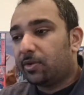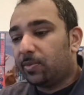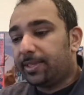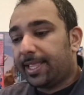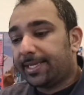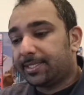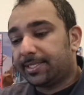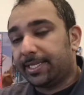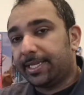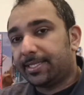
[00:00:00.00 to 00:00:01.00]
With
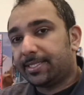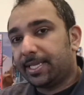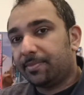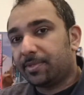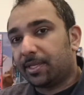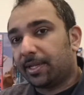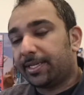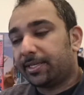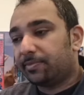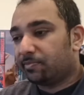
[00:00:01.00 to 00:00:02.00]
Legacy, it seems
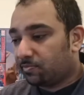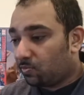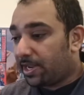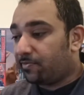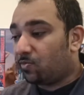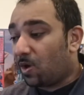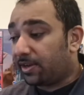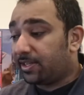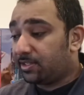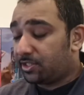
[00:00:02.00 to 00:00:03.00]
like Wave
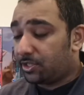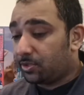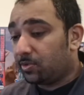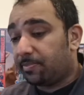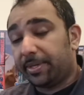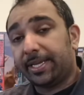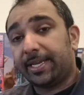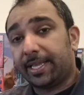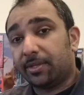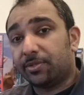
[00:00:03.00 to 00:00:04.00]
1 and 2 are being
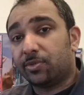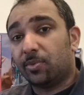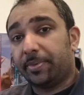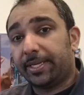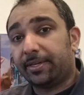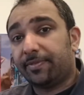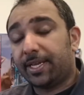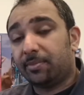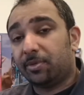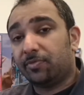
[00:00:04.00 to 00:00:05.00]
announced or being
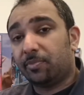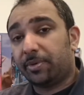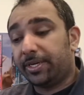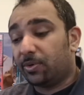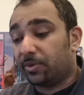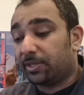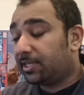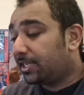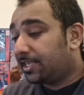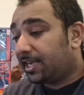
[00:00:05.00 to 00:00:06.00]
available for pre-order.
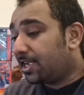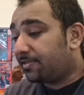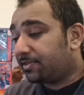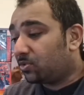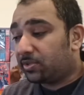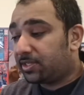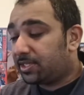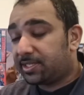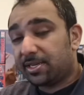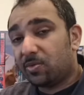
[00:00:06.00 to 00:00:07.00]
I haven't ordered
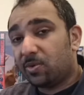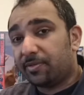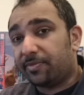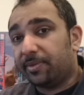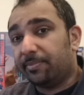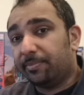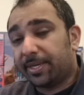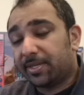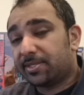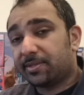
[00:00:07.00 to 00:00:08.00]
a single one of them
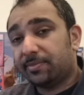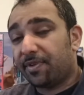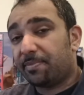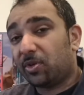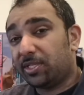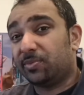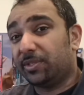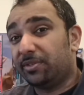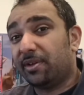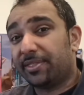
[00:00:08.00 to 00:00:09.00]
because, if I'm honest with
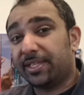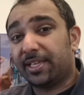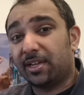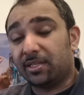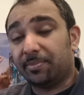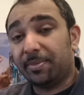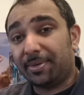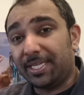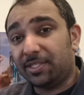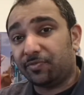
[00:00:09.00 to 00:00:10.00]
you, I think they're going to be
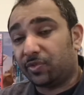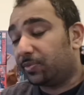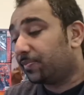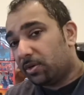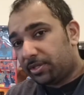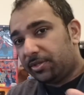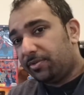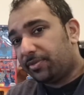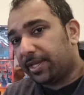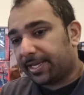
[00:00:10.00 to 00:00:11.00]
plentiful. What do
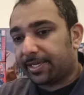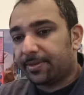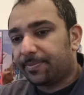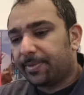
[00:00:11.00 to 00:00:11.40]
you think?